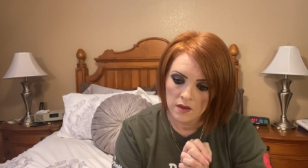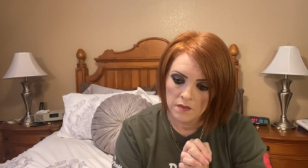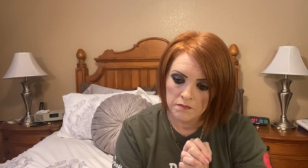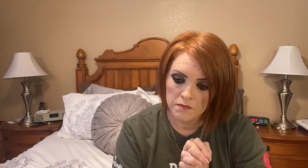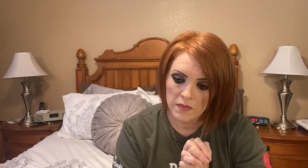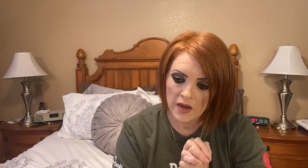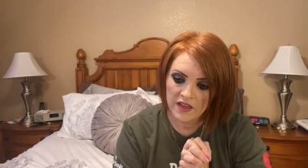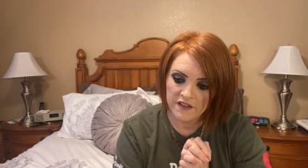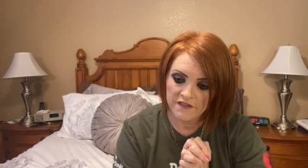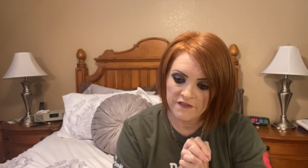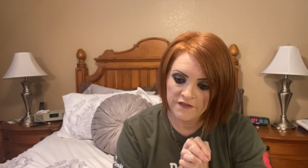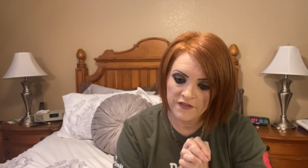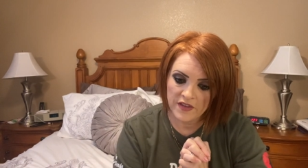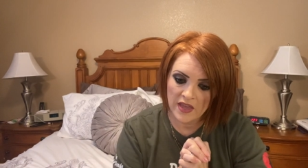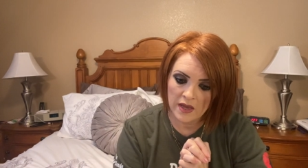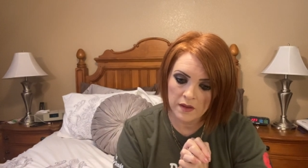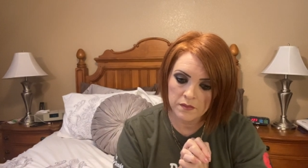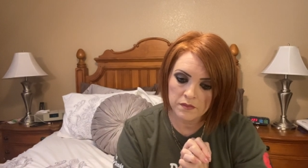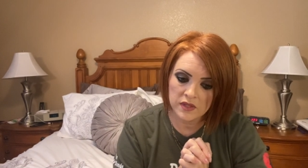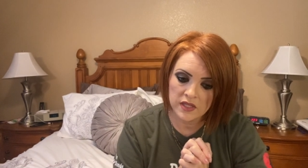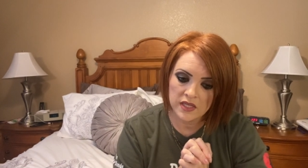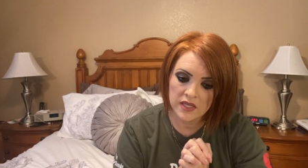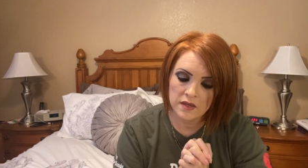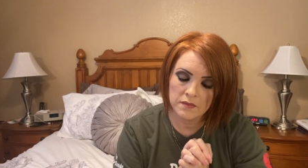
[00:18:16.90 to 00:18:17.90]
My
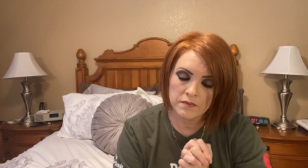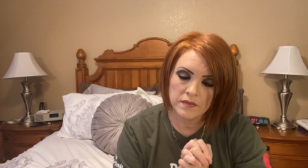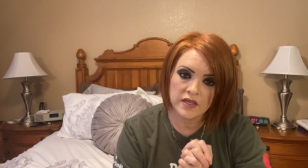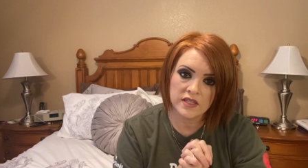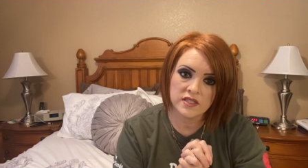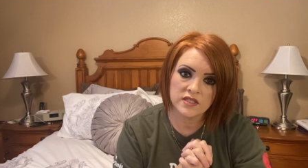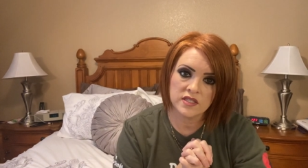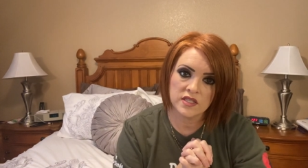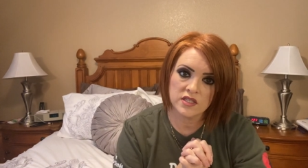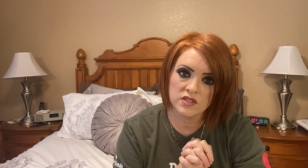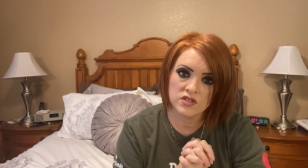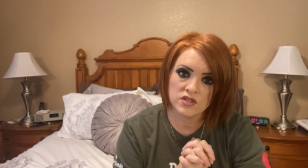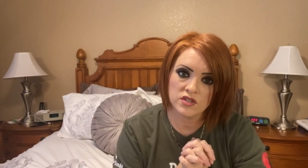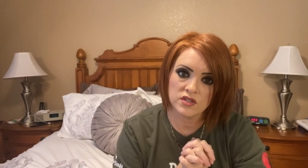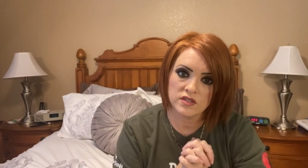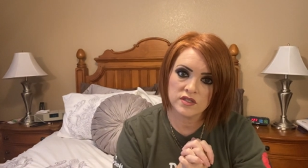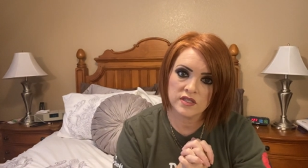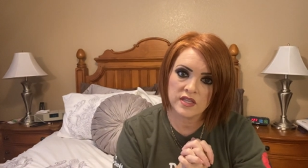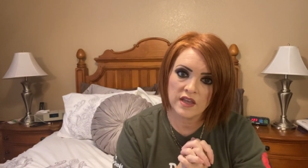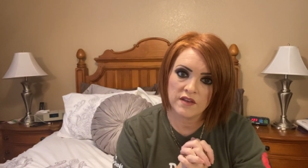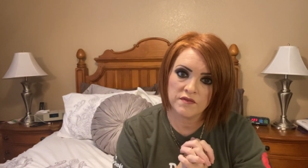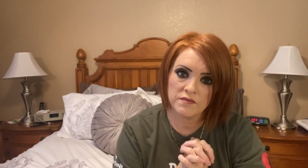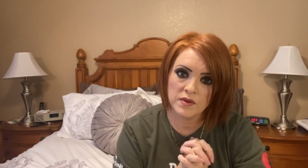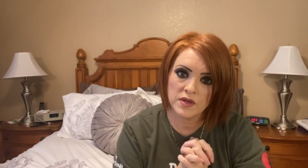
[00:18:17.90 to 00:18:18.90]
family and my
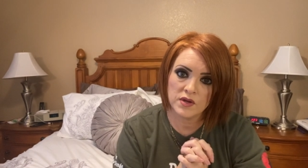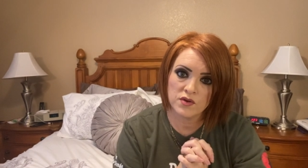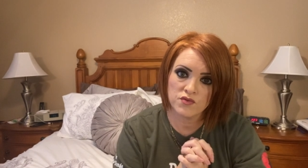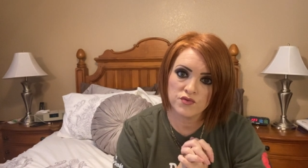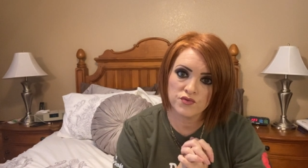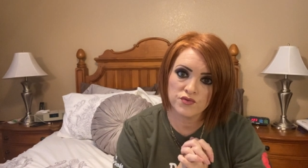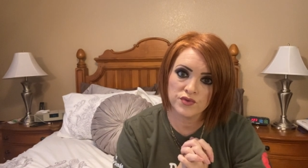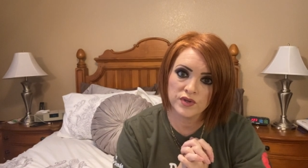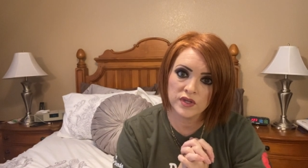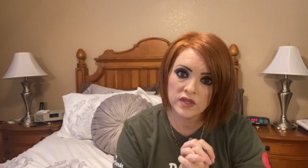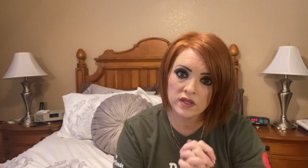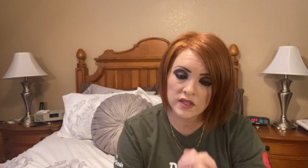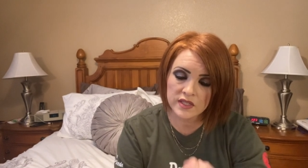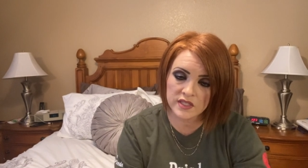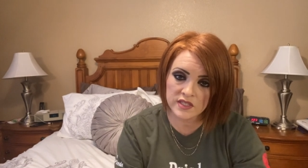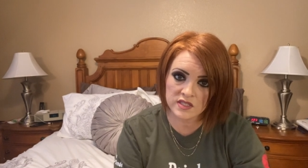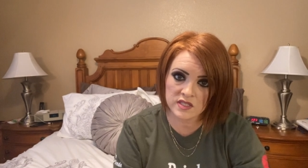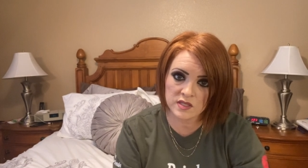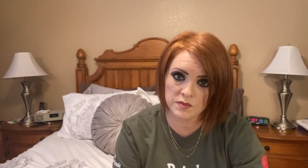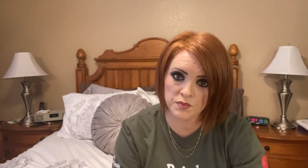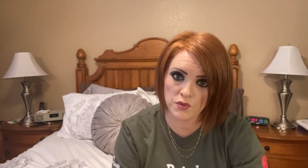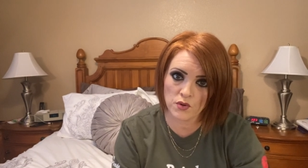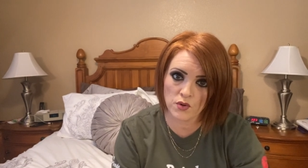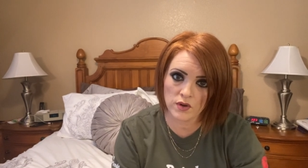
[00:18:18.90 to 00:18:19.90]
sisters have been really
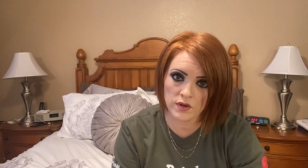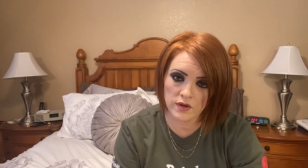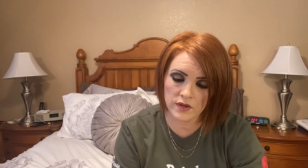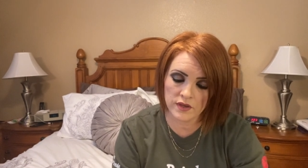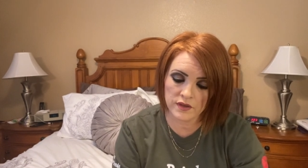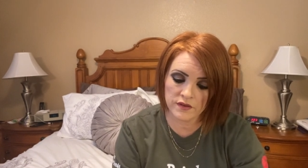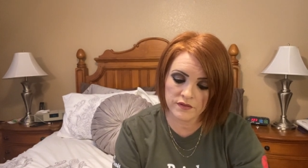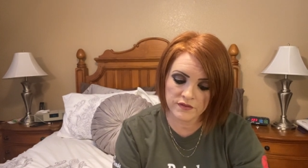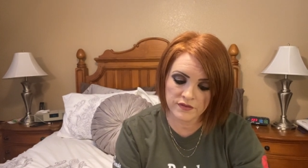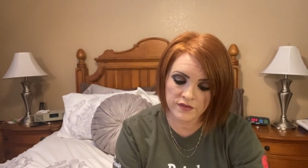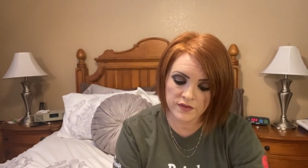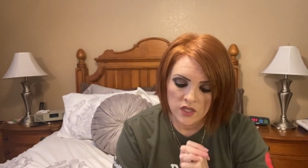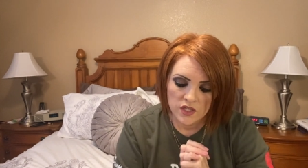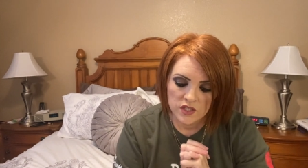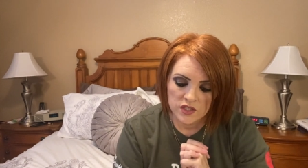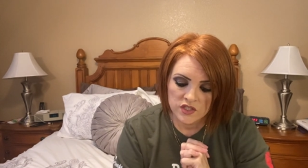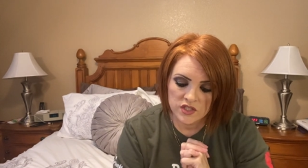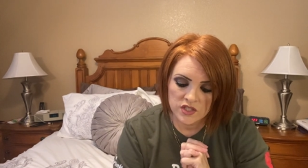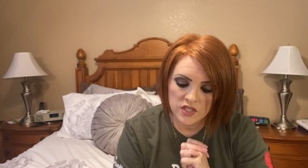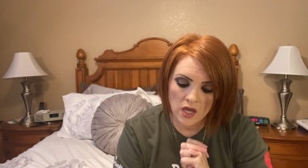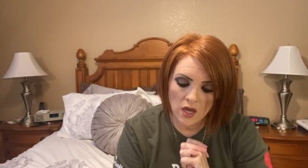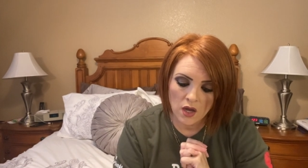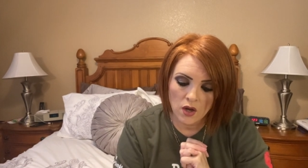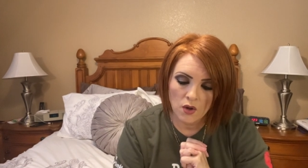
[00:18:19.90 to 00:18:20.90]
supportive.
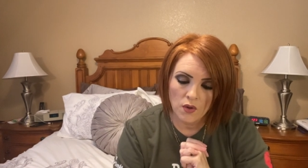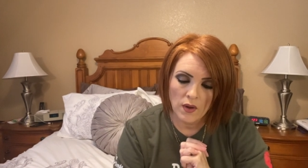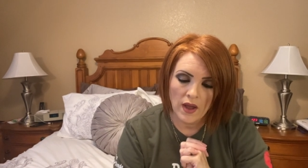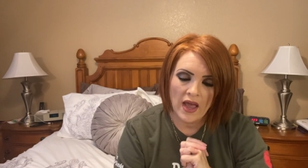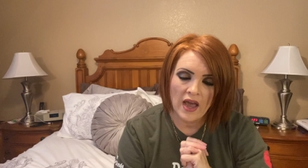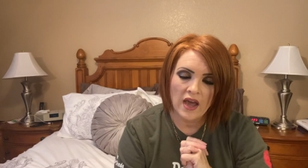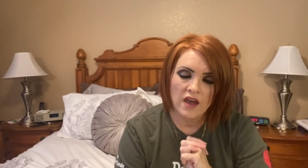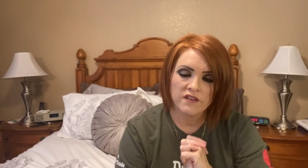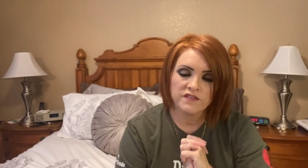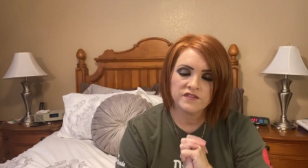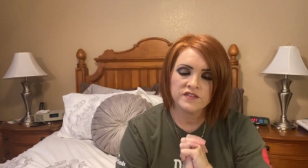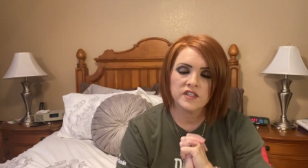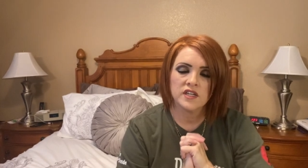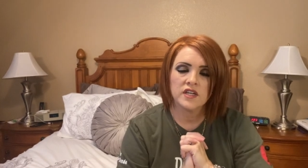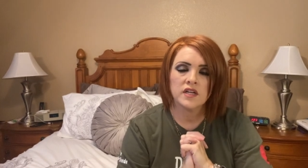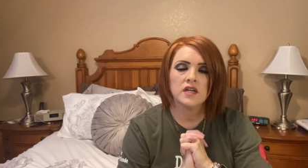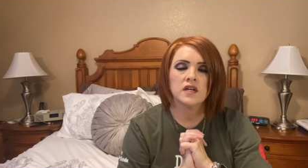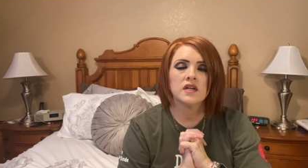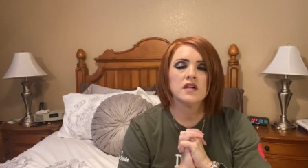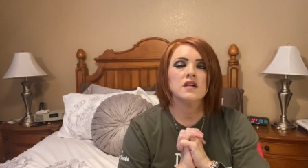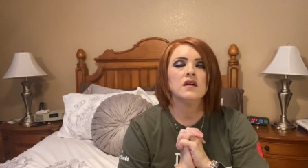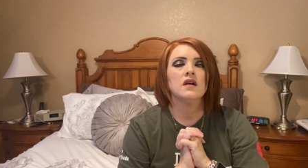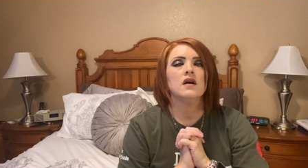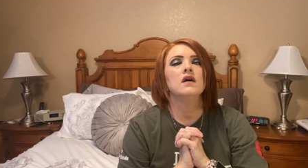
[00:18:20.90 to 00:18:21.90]
So
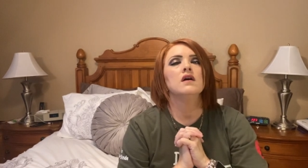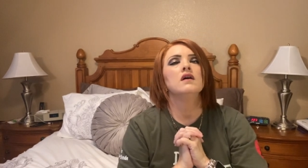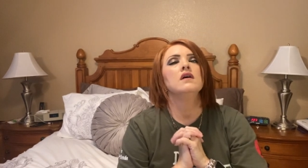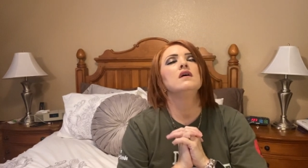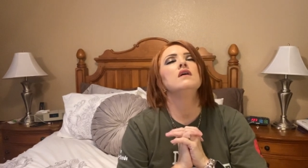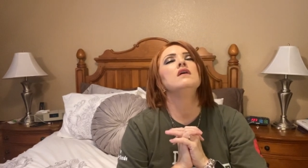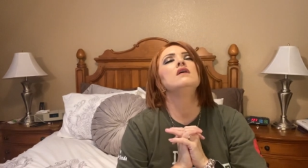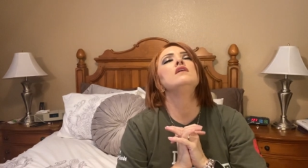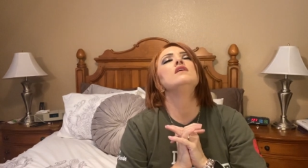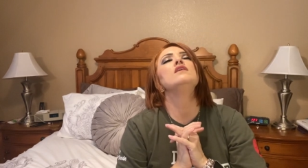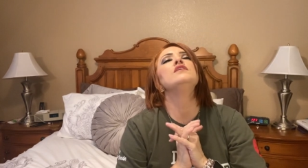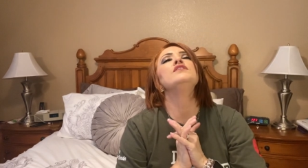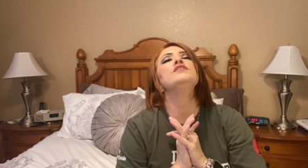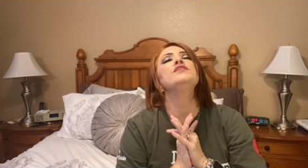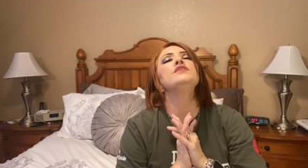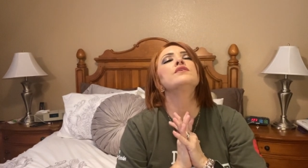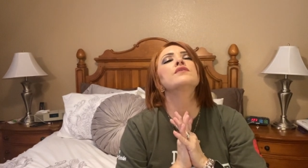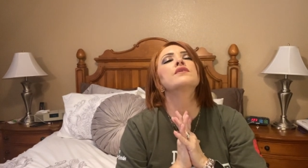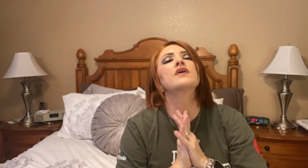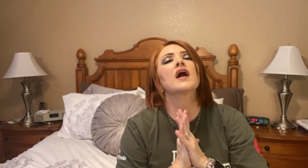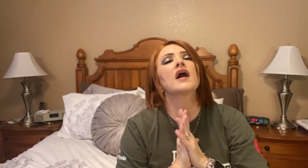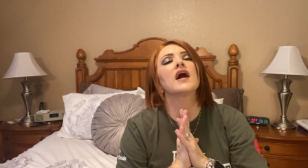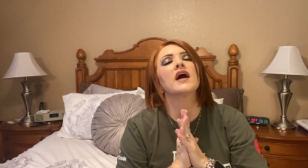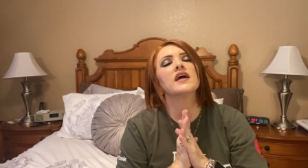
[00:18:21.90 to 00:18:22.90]
after
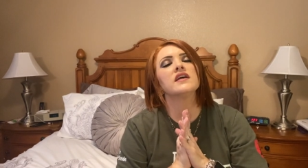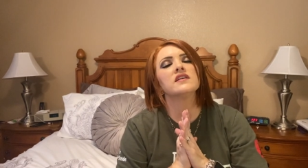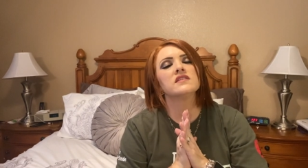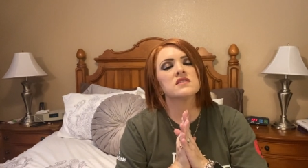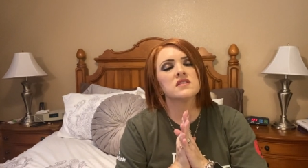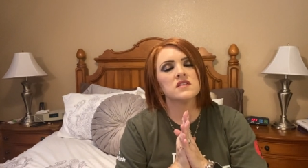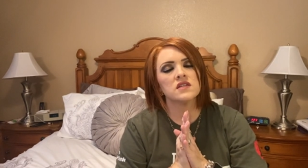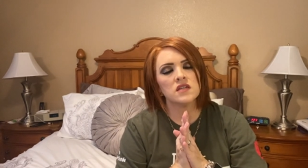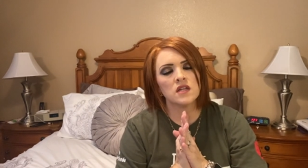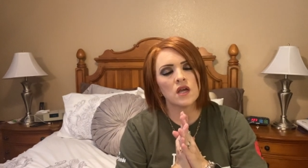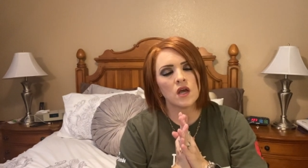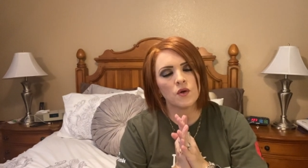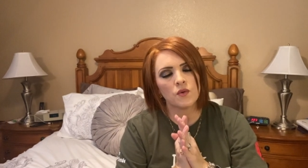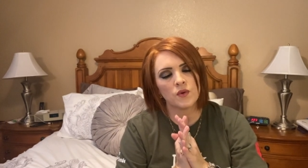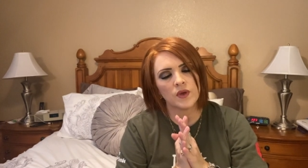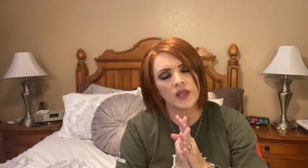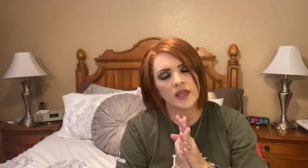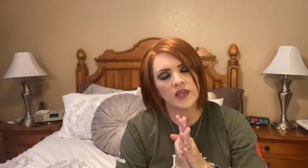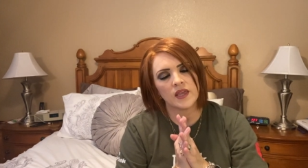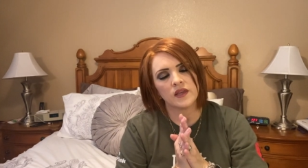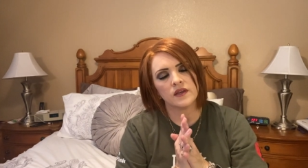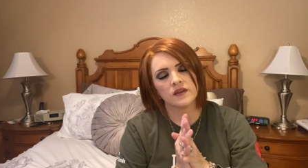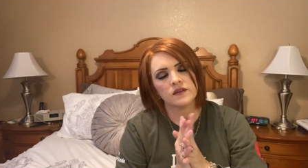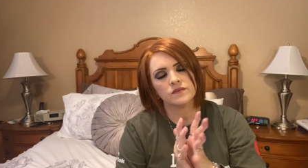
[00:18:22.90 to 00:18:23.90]
you guys
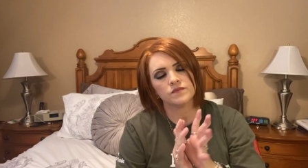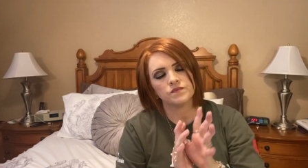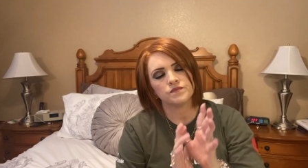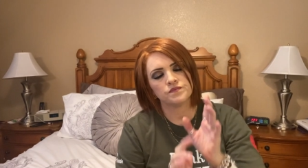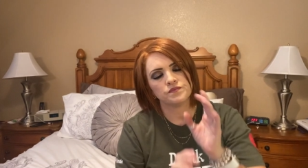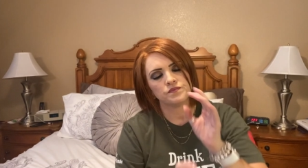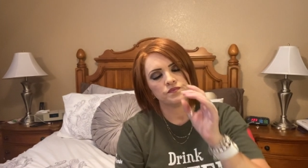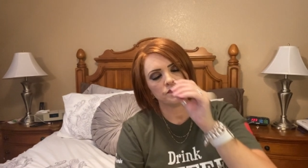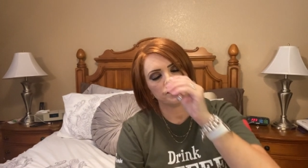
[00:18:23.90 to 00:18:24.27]
knowing